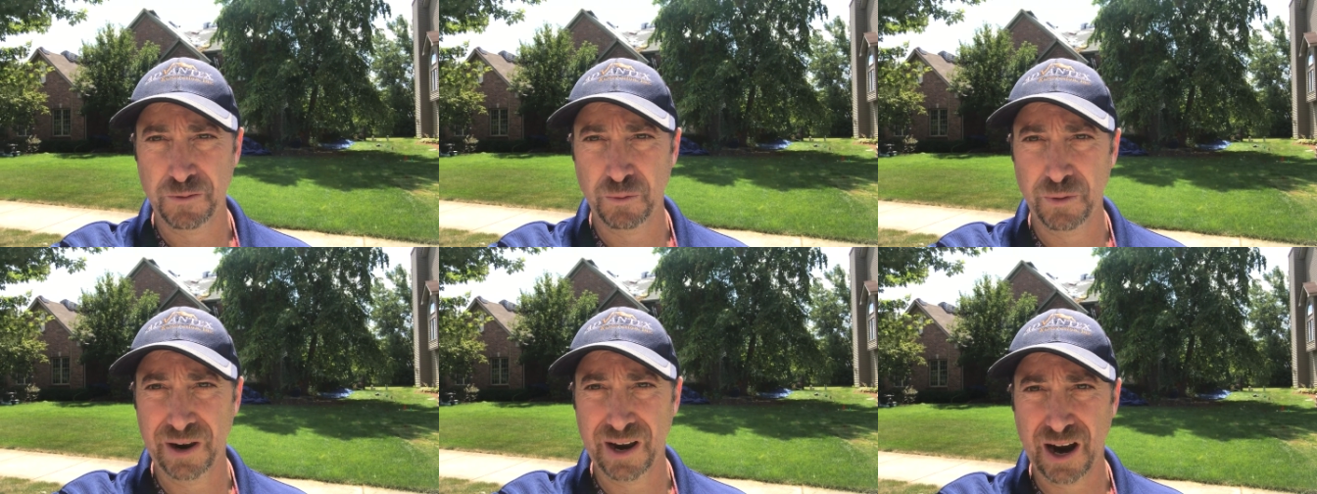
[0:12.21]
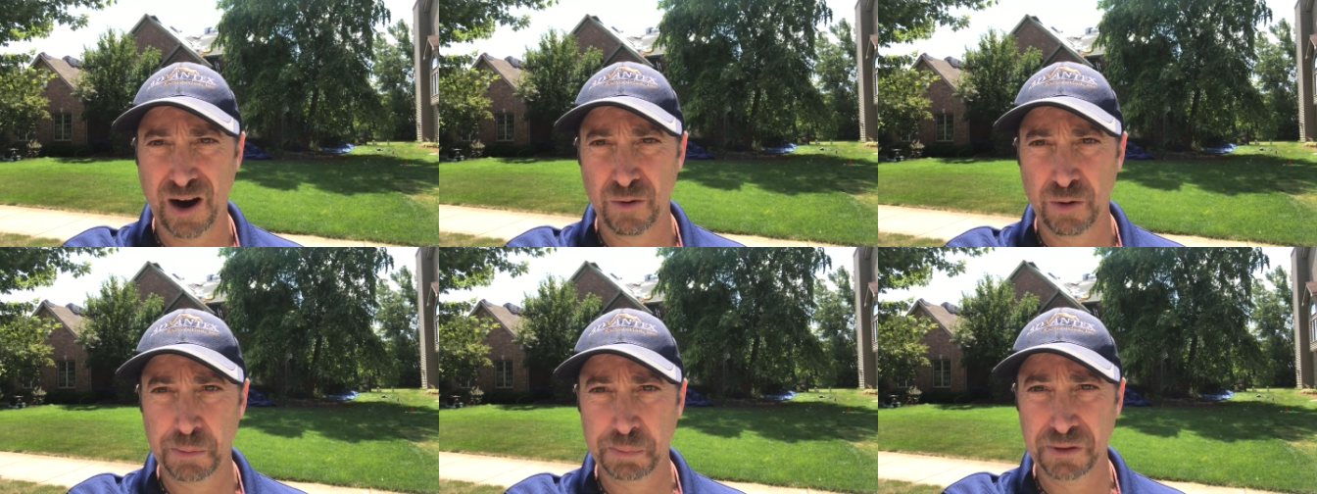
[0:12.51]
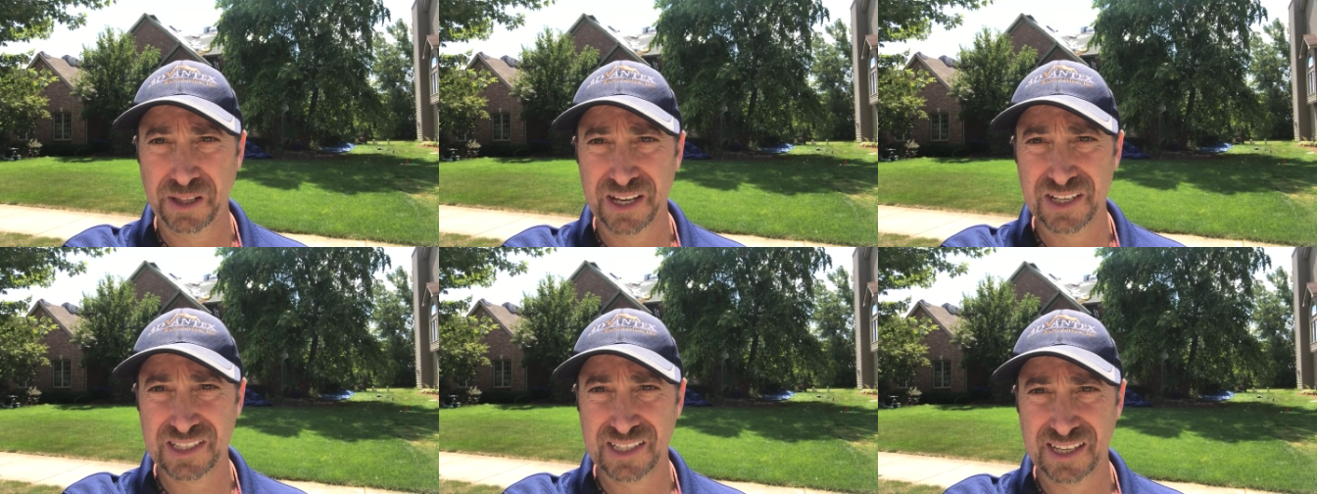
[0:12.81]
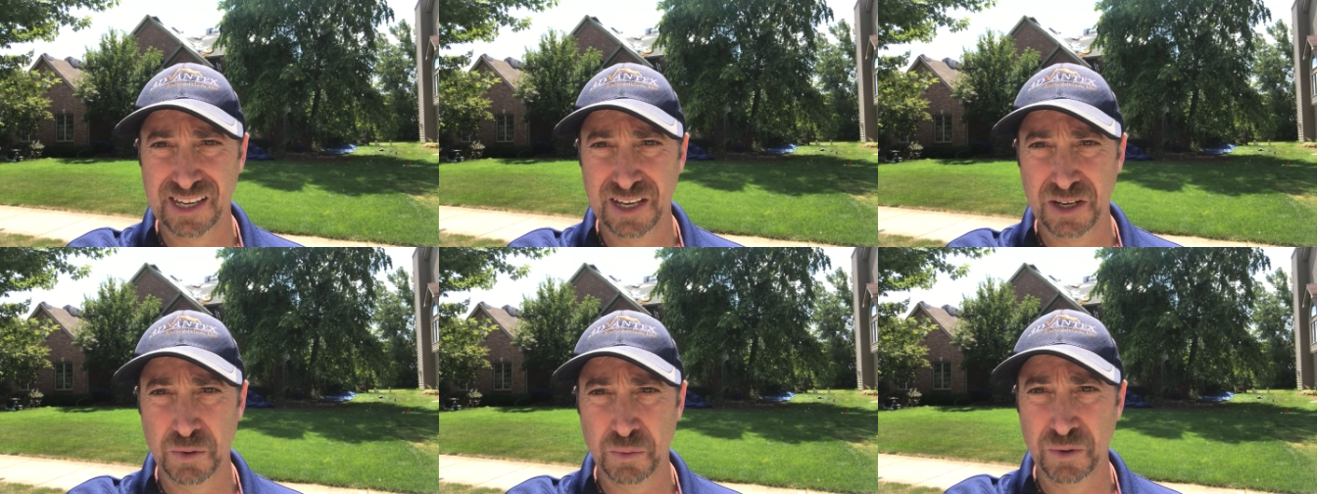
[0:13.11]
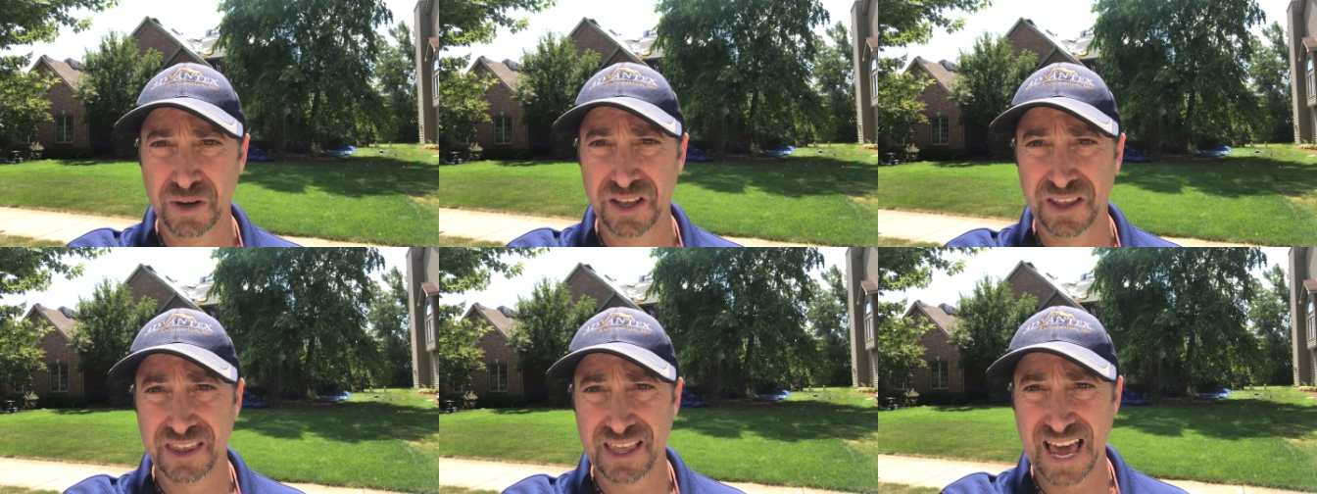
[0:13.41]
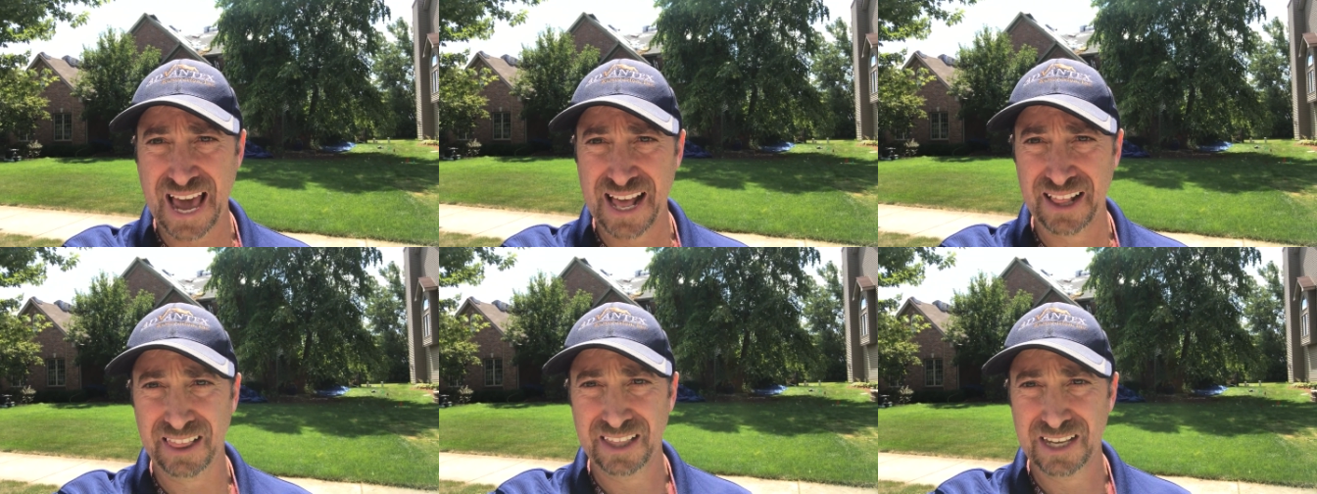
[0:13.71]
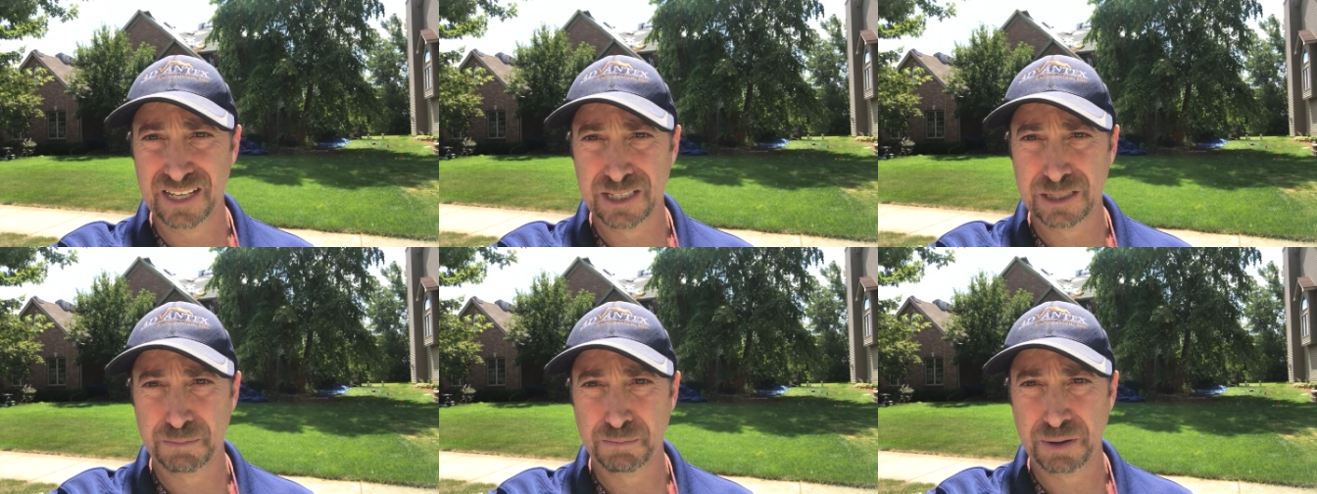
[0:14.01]
We are replacing it with
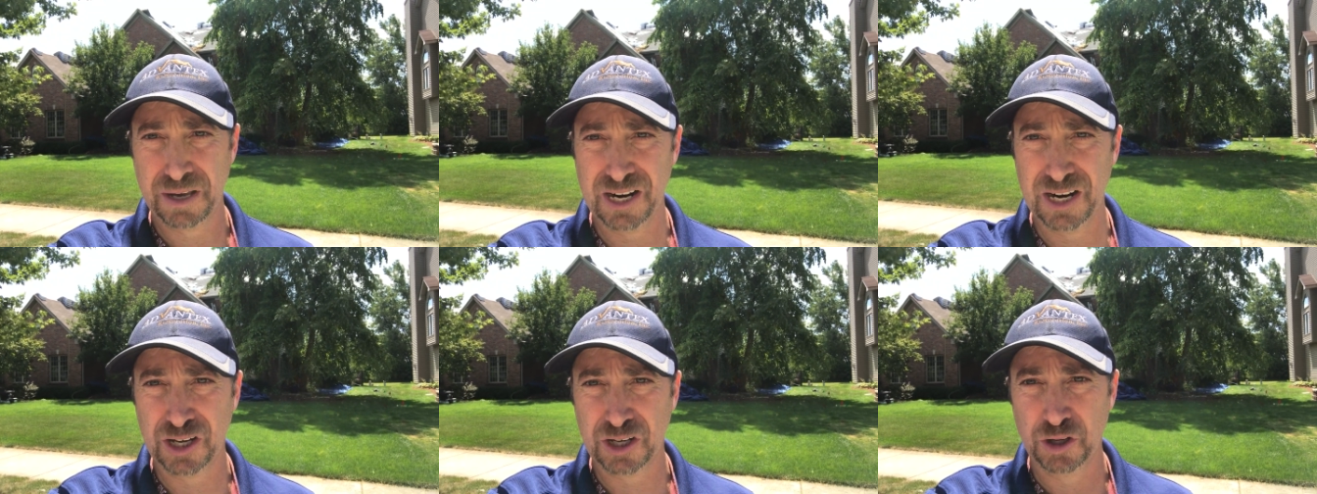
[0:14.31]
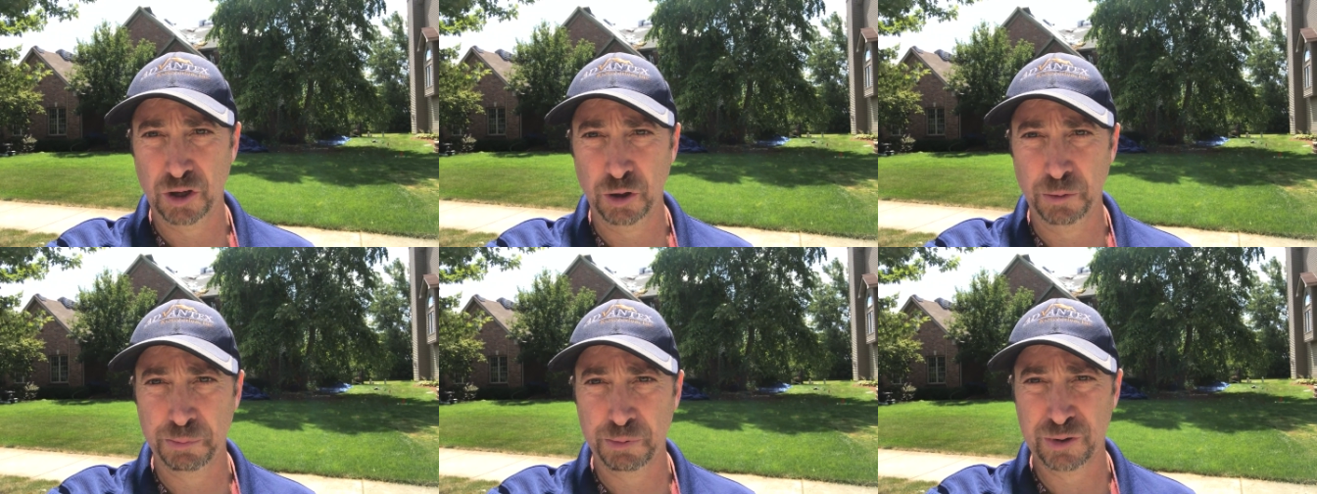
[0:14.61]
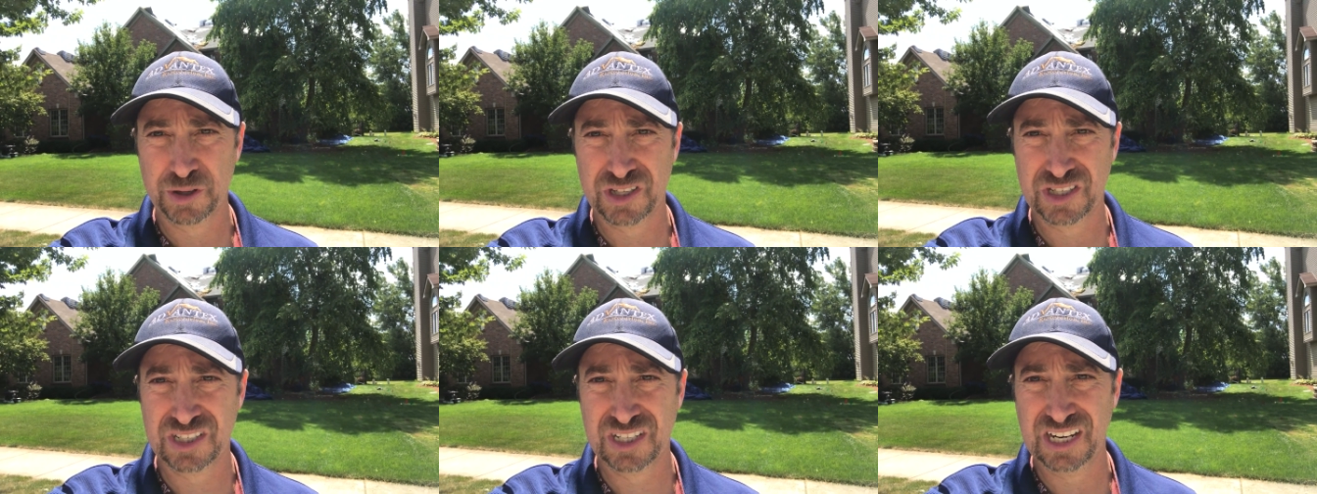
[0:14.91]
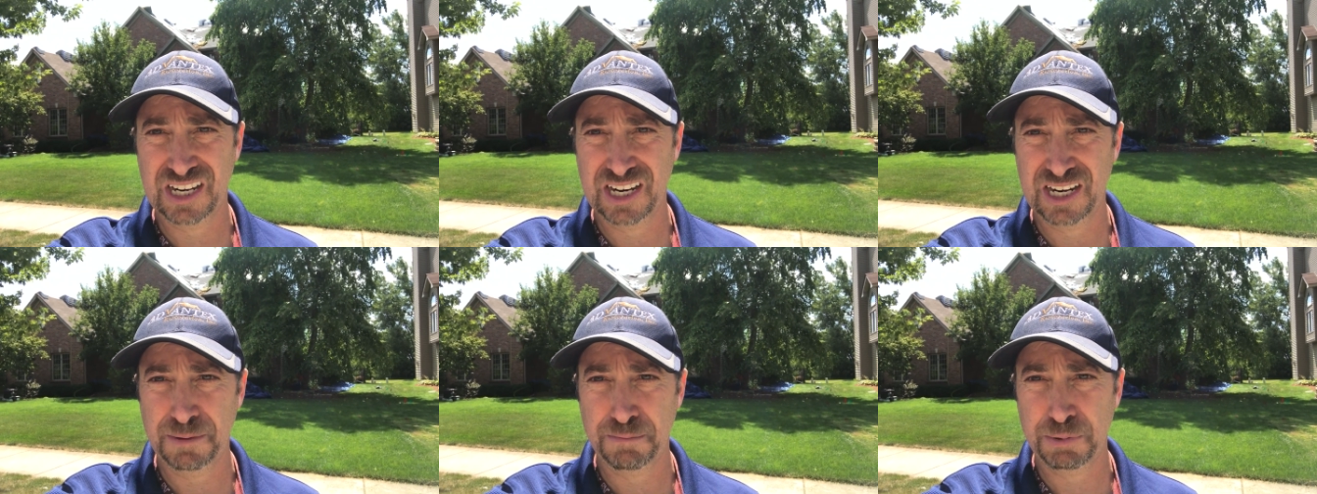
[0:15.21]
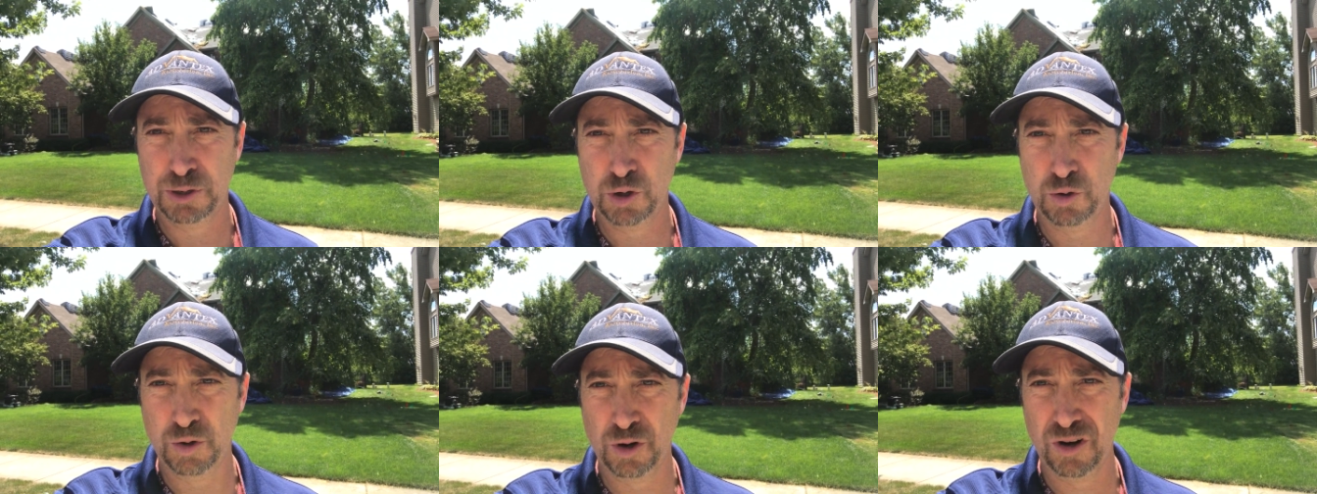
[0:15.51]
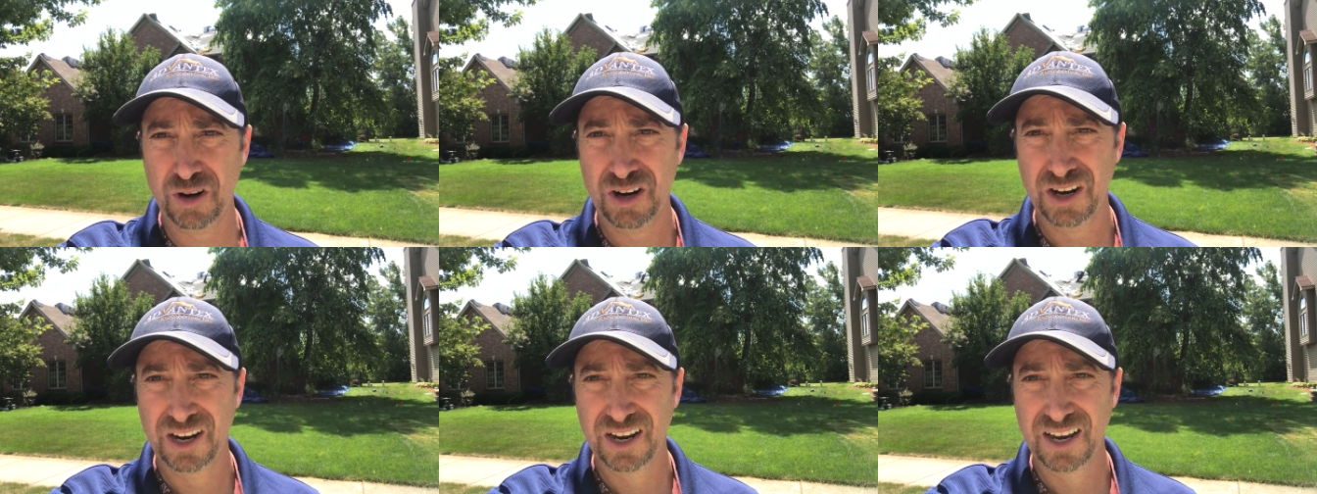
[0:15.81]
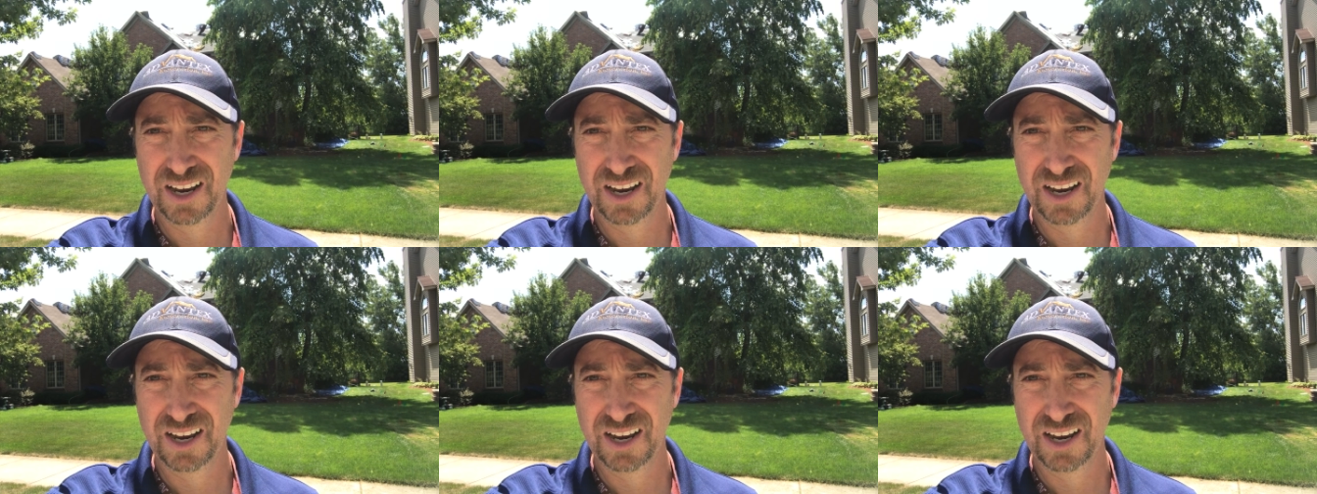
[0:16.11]
Atlas Pinnacle Pristine Pewter.